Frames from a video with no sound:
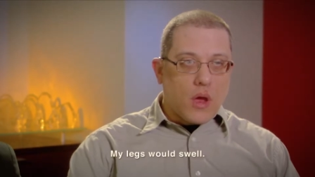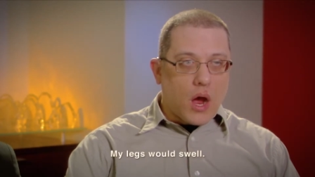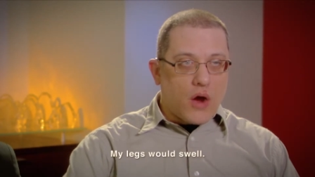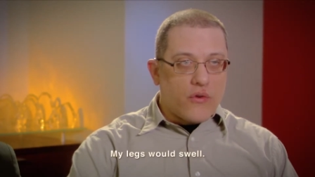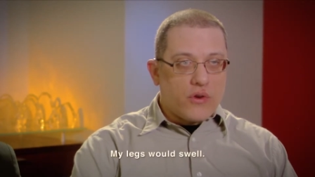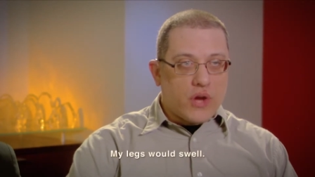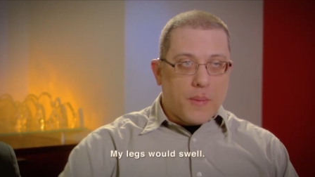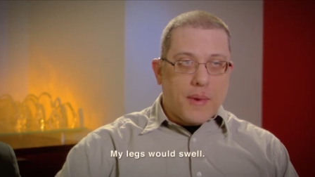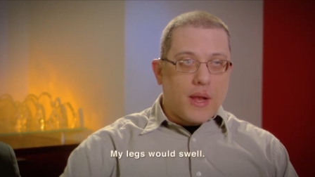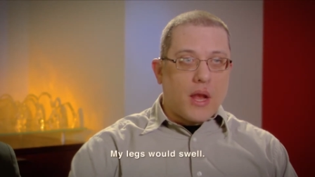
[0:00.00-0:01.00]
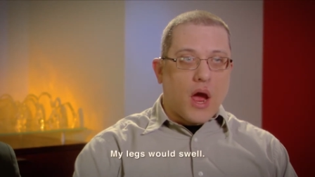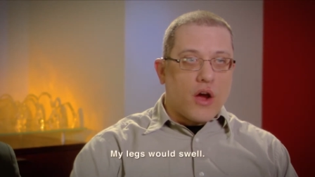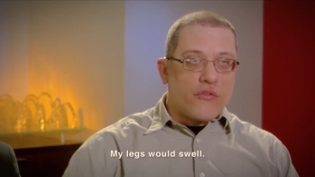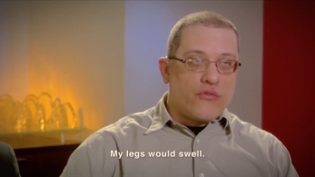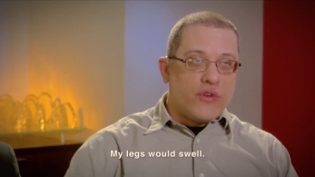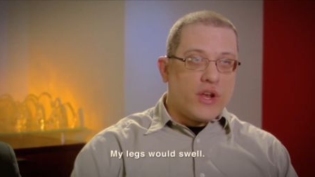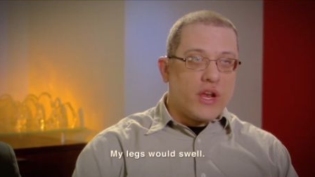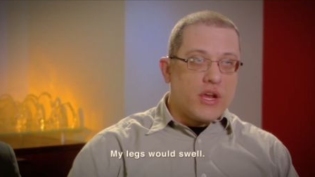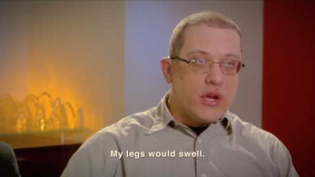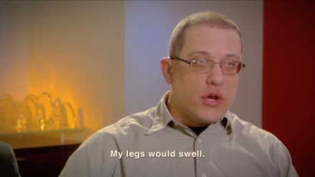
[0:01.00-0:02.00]
Oh,
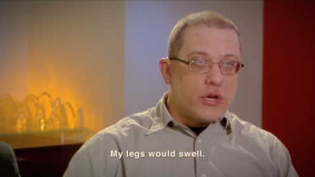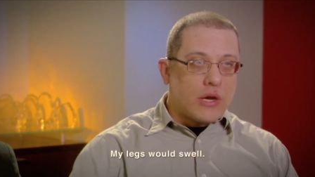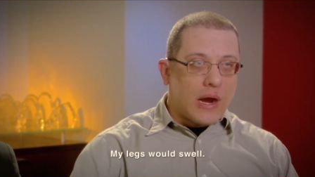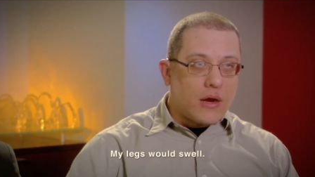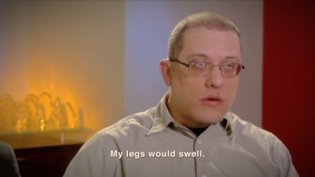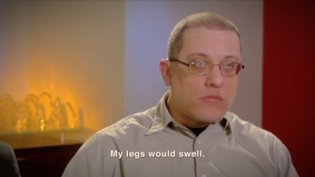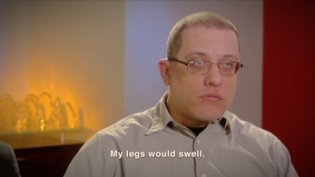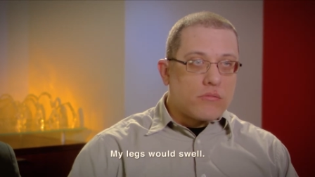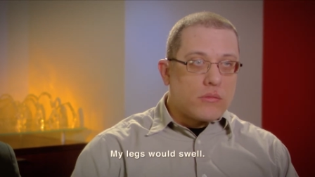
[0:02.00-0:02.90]
l'enflé les jambes.